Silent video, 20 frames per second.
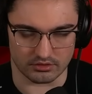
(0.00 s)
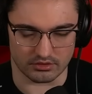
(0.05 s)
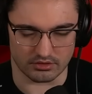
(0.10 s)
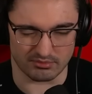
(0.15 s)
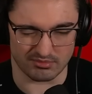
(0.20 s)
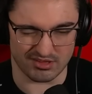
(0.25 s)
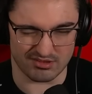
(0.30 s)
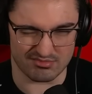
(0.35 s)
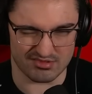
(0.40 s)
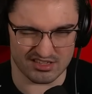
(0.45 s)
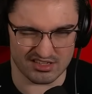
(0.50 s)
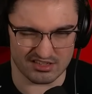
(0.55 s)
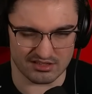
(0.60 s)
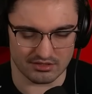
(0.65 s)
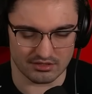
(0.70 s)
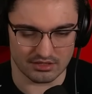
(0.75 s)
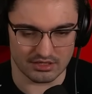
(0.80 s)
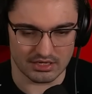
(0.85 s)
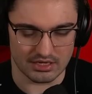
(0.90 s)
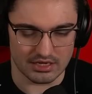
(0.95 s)
Maybe...
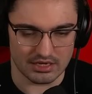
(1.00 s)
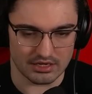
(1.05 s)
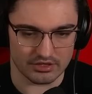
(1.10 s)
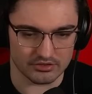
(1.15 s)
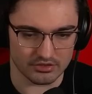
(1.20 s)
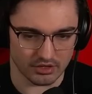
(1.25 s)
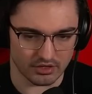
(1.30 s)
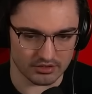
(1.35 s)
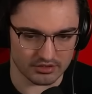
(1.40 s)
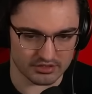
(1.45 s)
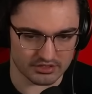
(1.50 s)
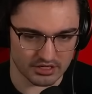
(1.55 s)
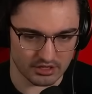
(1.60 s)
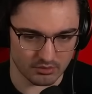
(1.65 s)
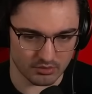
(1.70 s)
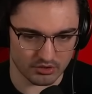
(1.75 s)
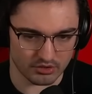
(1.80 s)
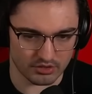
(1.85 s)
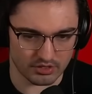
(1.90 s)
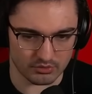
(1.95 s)
It's hard to say
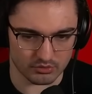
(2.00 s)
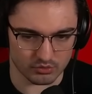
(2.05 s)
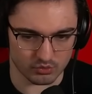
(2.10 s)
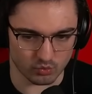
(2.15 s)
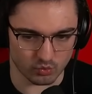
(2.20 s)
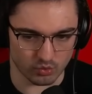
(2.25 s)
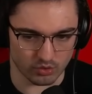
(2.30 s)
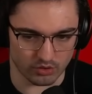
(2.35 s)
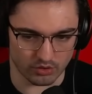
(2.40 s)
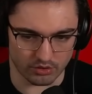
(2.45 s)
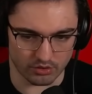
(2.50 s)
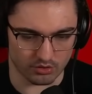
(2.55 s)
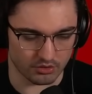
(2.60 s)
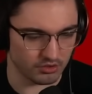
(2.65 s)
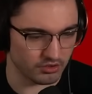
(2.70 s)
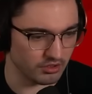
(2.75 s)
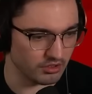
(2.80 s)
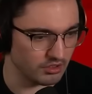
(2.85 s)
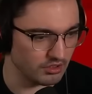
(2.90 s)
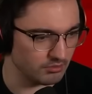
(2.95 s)
whether that was worth it or
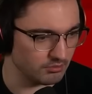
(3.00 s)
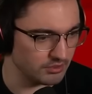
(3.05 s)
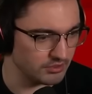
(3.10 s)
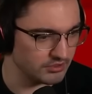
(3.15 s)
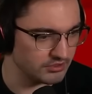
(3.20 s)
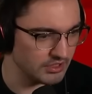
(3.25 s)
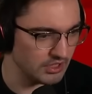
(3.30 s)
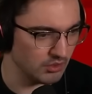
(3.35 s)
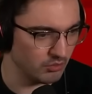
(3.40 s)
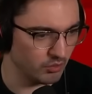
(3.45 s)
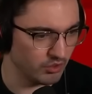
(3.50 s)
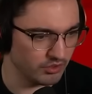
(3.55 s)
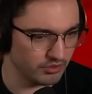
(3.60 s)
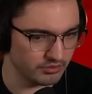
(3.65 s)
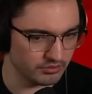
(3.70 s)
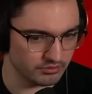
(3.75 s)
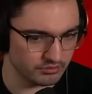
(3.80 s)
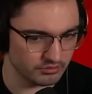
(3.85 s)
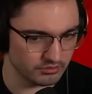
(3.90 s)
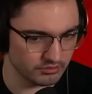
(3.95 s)
not, but day
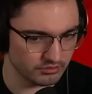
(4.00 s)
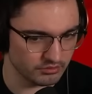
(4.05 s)
1